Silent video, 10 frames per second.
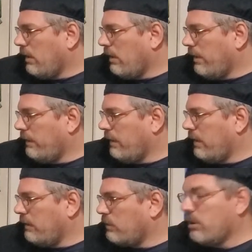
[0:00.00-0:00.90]
And then
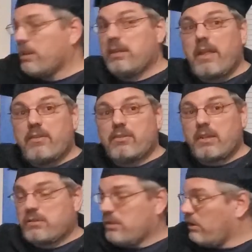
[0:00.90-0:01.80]
I started another
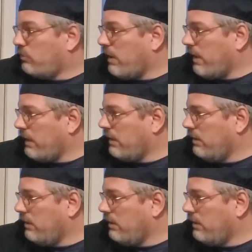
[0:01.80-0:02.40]
section of track.